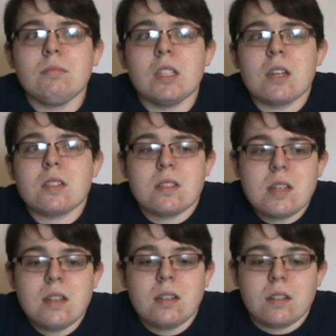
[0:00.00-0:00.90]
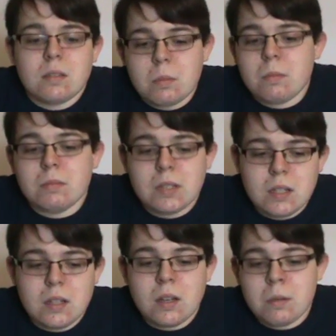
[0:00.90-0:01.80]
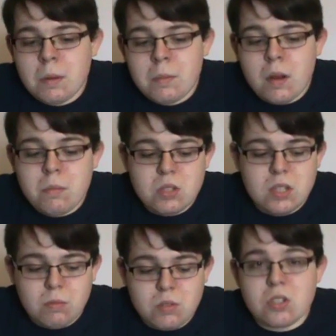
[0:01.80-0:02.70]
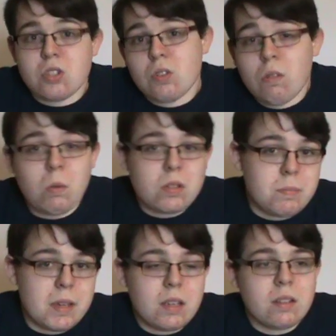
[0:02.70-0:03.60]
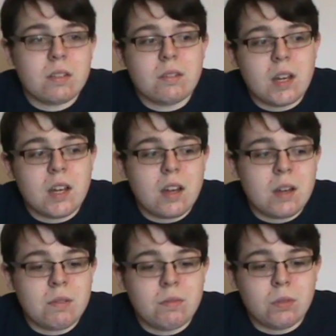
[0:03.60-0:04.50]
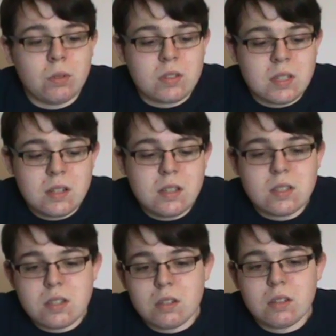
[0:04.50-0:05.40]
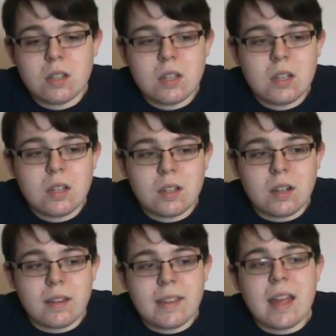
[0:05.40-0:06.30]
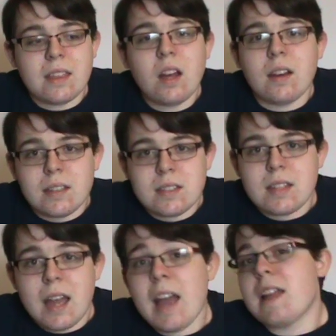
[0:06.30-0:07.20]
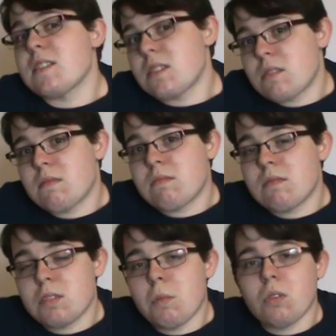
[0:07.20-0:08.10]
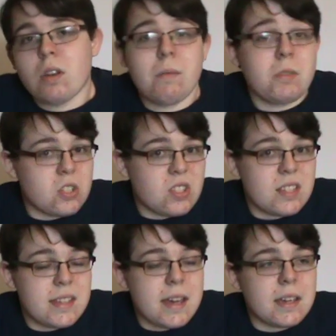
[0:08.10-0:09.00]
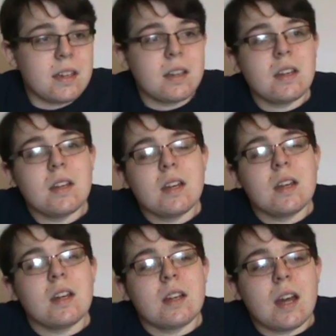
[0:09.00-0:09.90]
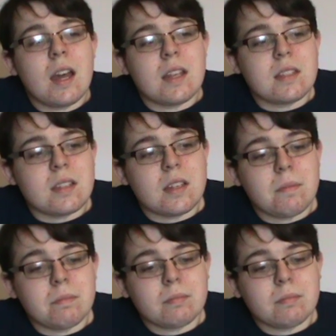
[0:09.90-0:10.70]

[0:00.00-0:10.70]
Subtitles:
yesterday, my mum, she wasn't sure what to make for dinner, so that night and tomorrow night, which is today, and I